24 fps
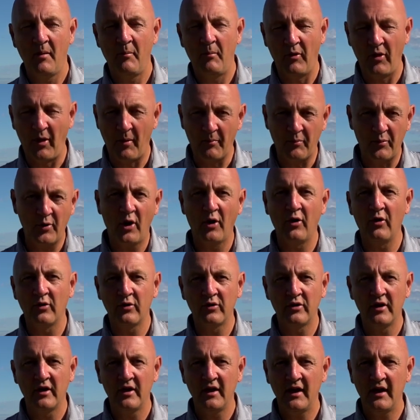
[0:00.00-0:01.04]
But the
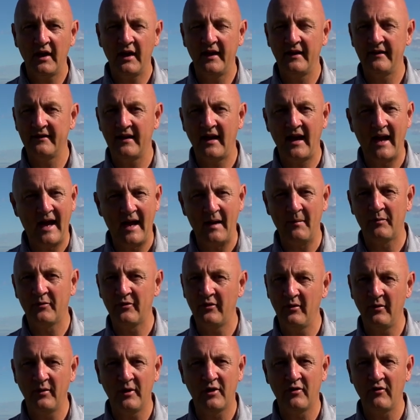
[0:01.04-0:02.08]
product is
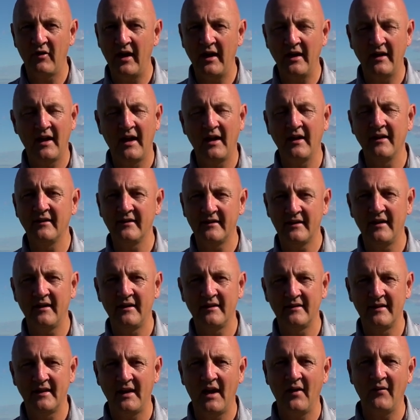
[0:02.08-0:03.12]
absolutely grade A,
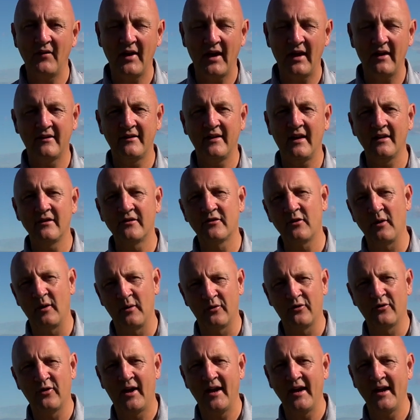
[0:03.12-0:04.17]
seriously. If you get a chance, go out
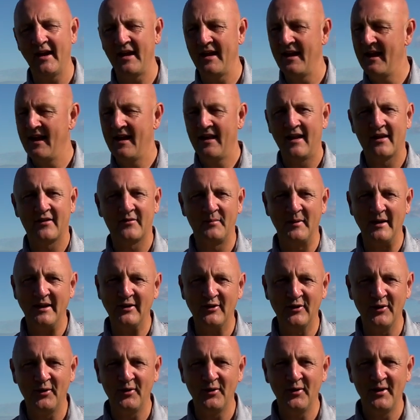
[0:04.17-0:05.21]
and try it. That's me
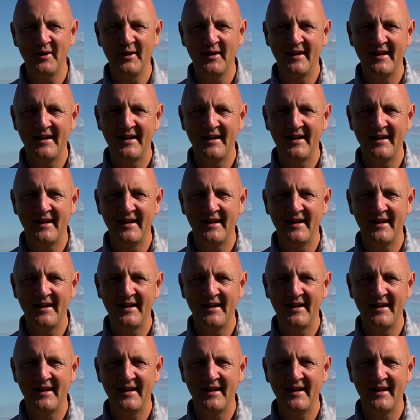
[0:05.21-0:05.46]
done.